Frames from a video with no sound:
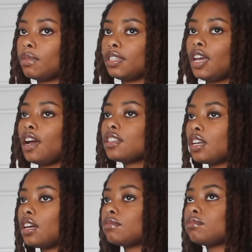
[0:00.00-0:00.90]
And now that
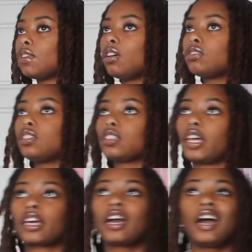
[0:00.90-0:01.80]
I'm older,
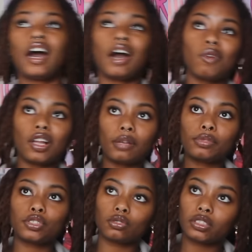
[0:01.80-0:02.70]
like while I'm
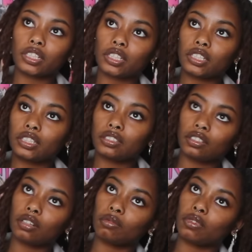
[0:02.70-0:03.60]
sure that he, you
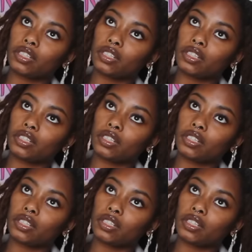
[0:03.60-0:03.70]
know,